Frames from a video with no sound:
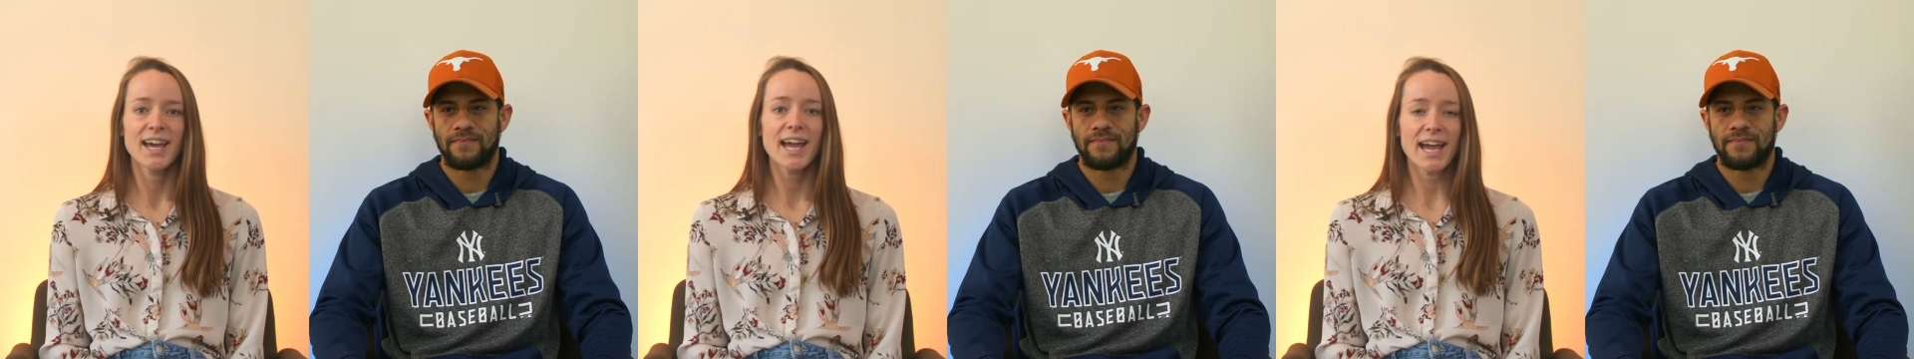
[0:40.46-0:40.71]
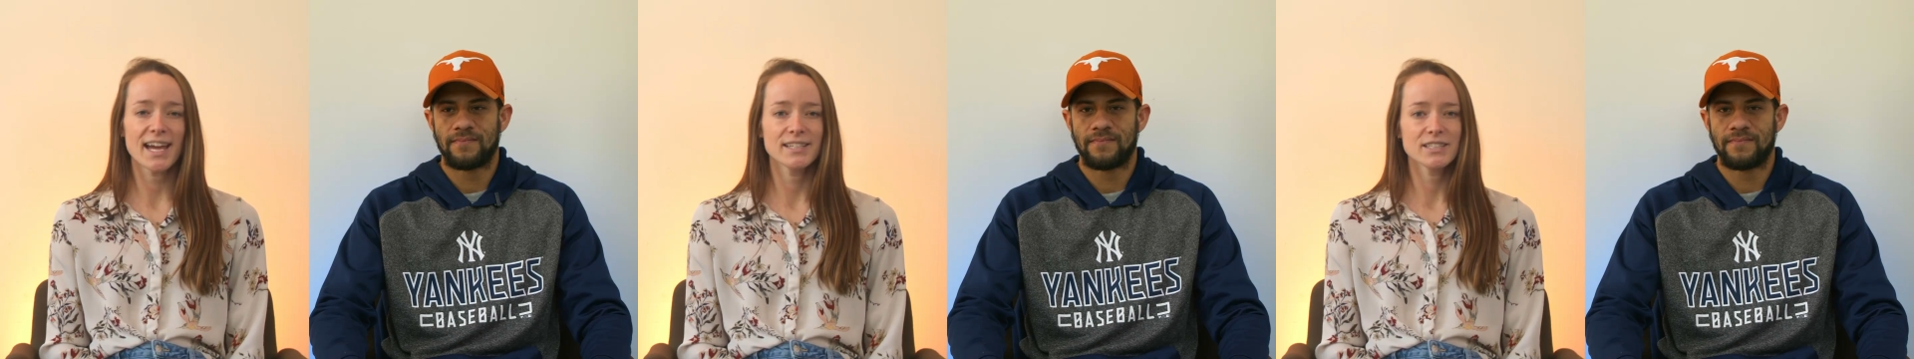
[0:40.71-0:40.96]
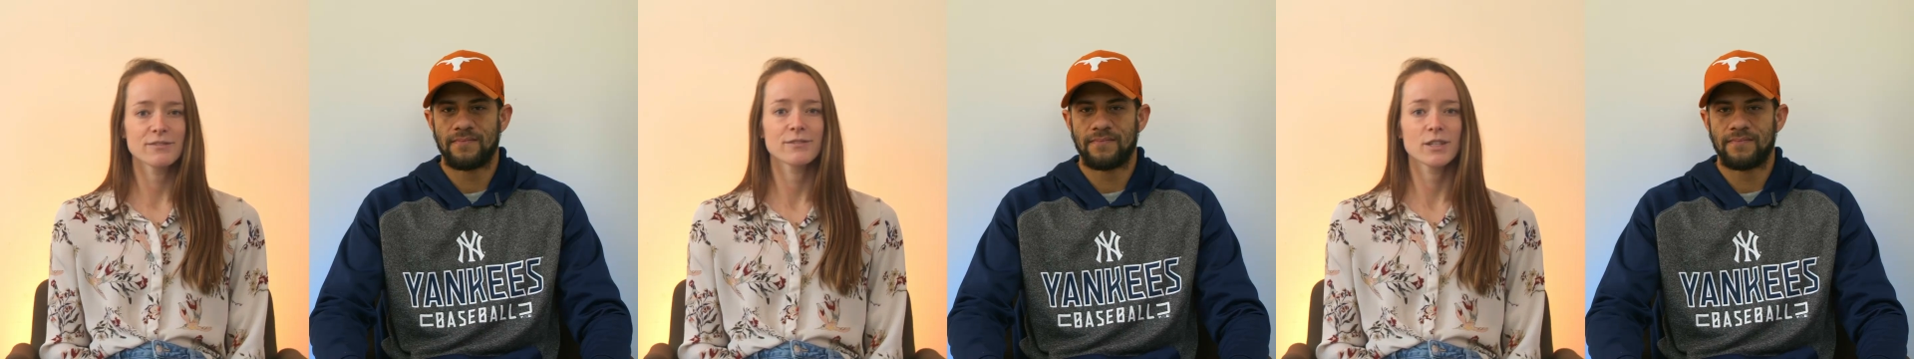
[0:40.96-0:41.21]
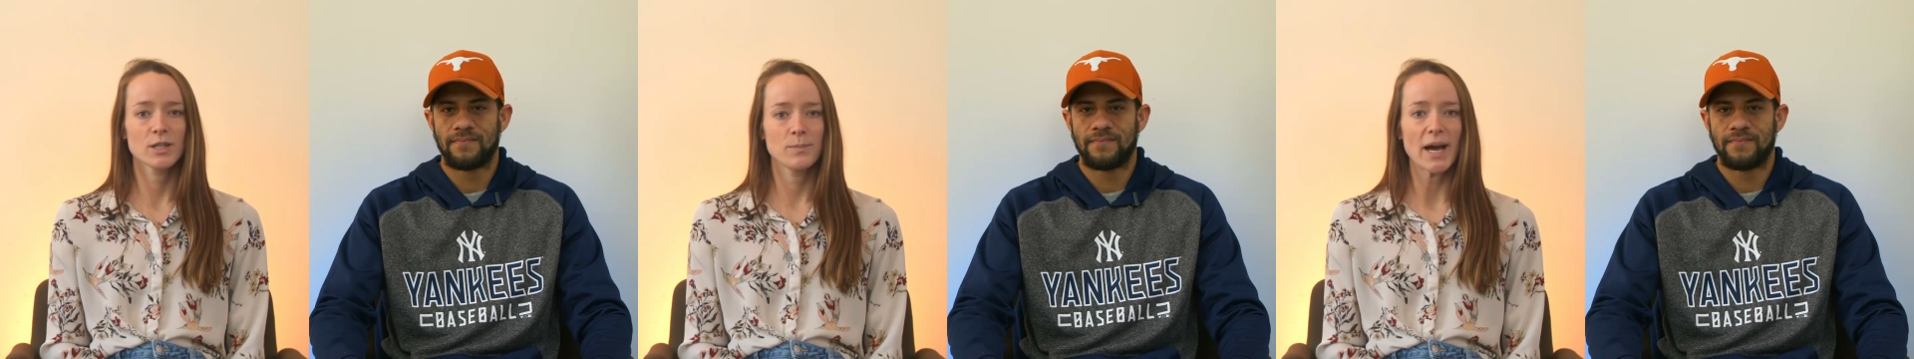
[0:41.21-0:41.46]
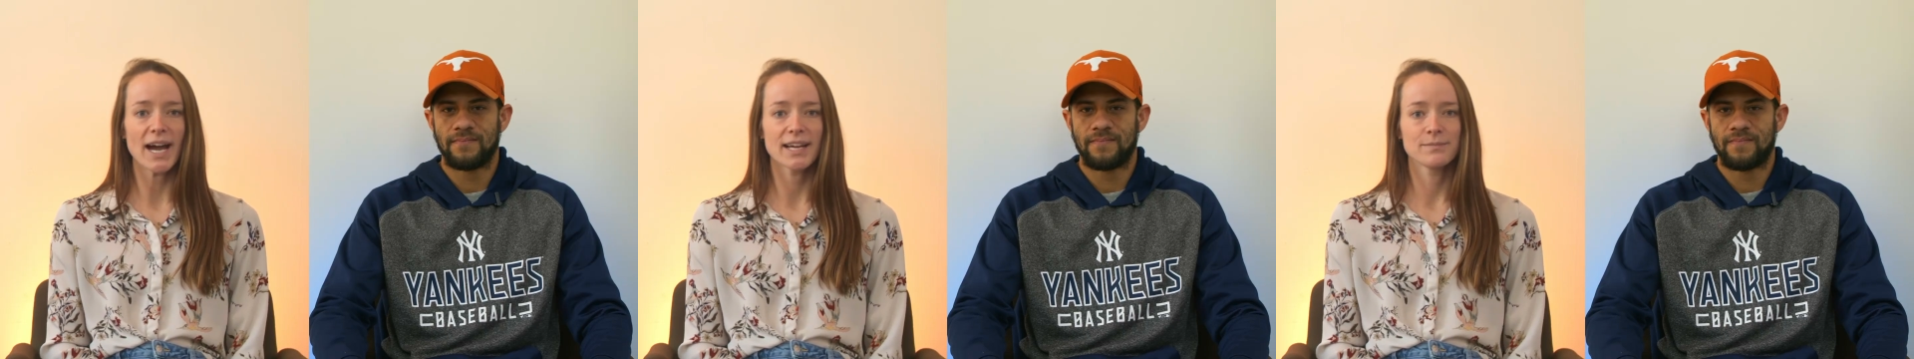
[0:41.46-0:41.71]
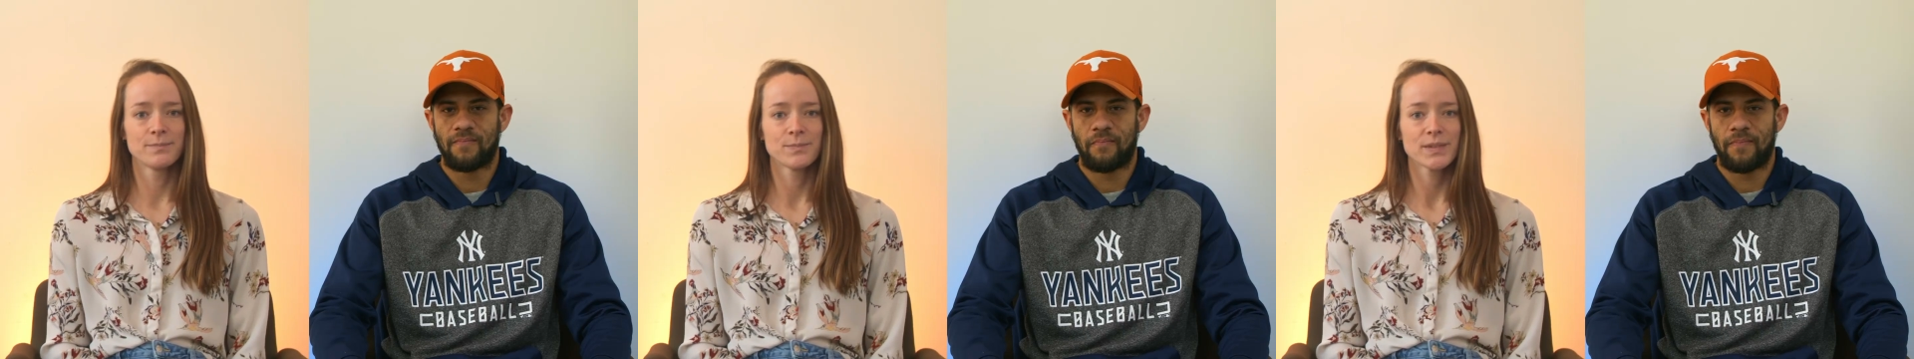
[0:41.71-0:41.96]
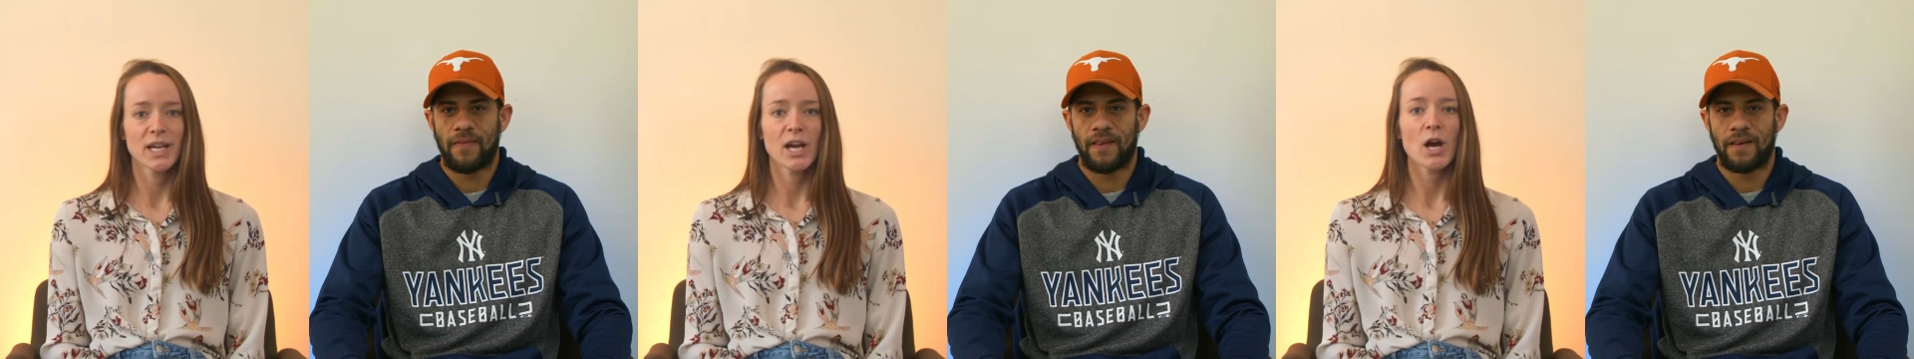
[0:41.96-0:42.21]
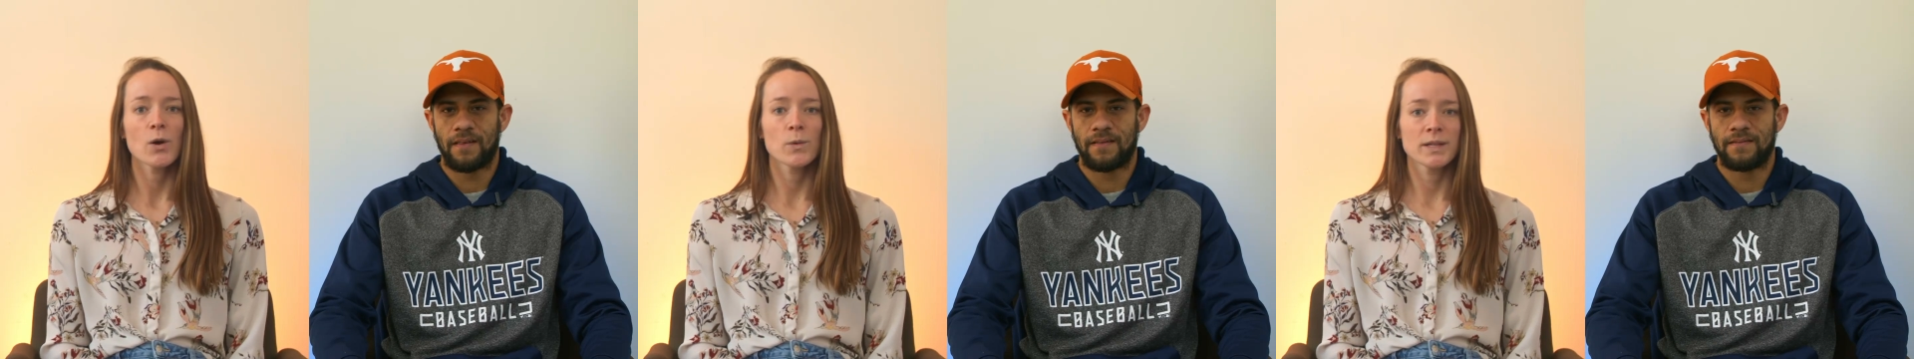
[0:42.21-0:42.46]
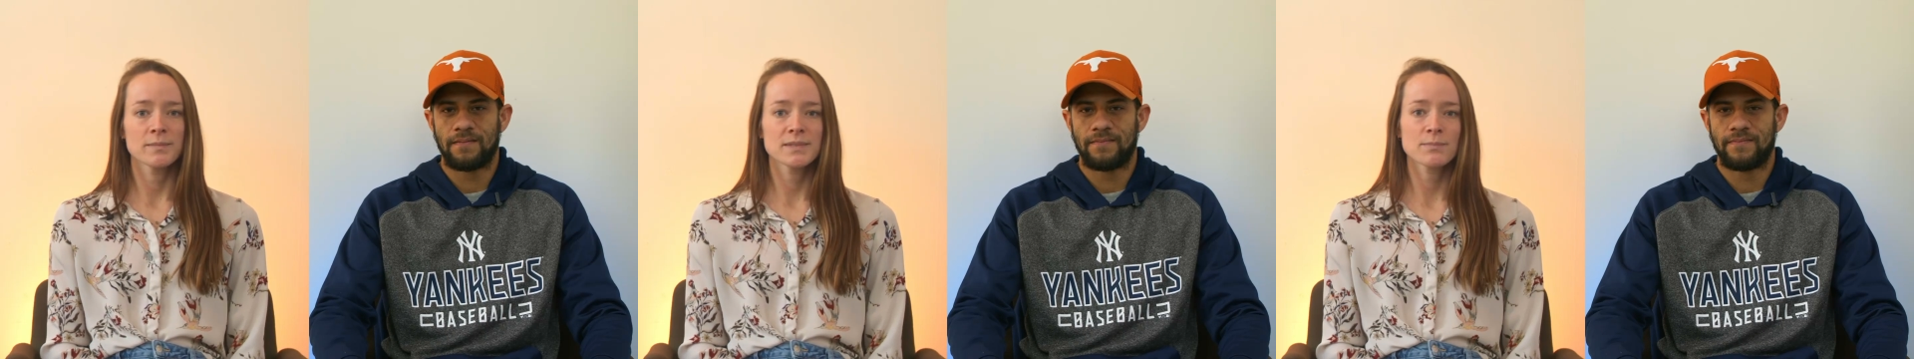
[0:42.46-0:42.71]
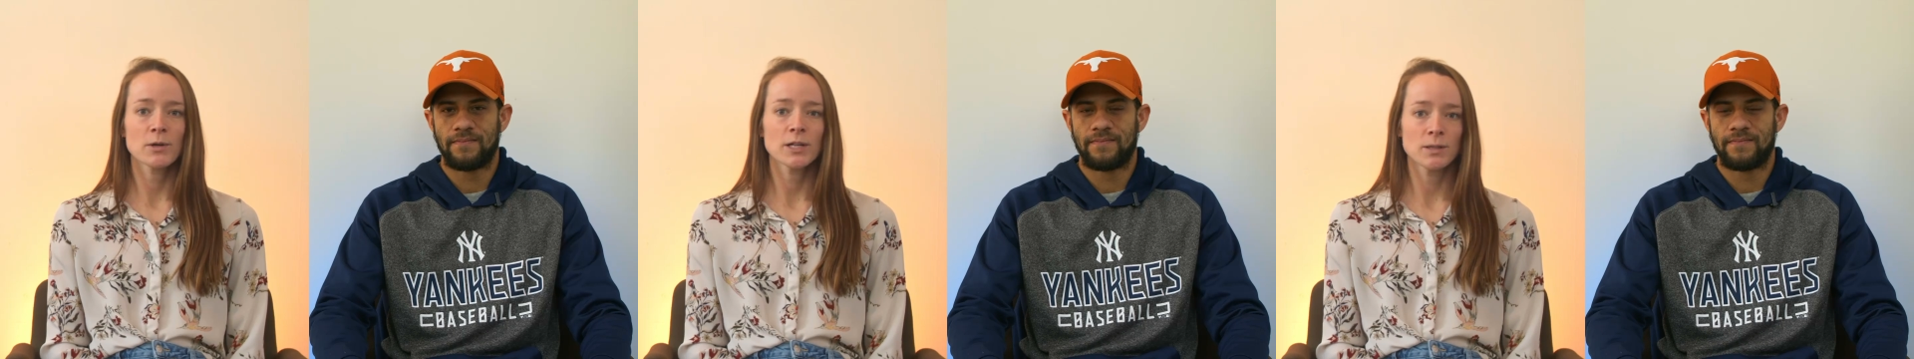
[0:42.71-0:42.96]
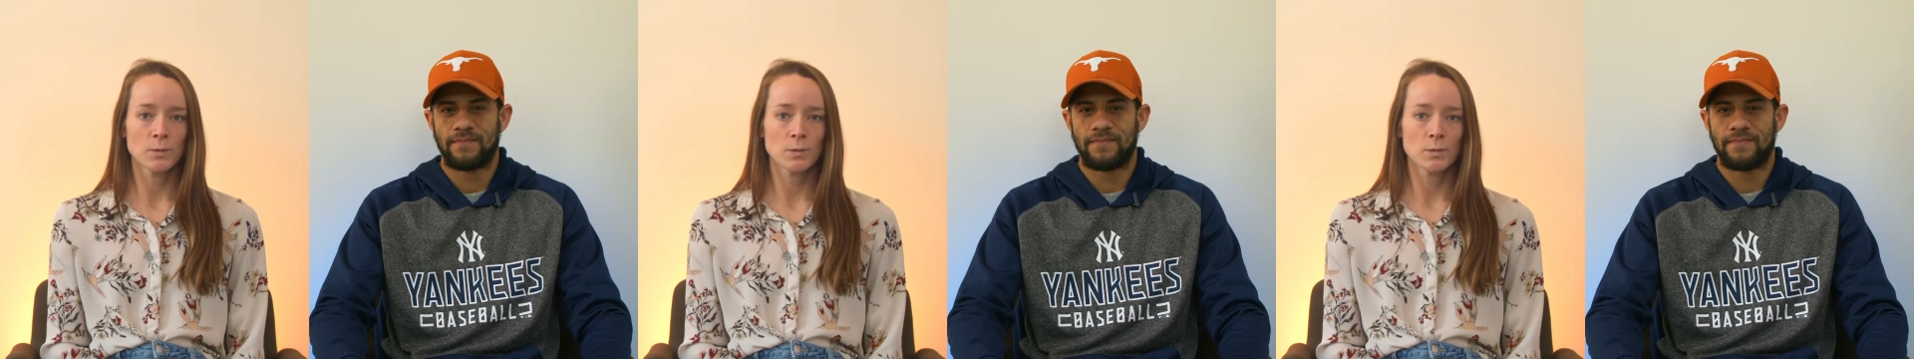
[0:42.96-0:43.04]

Speaker 1: And for the bad. A Williamsport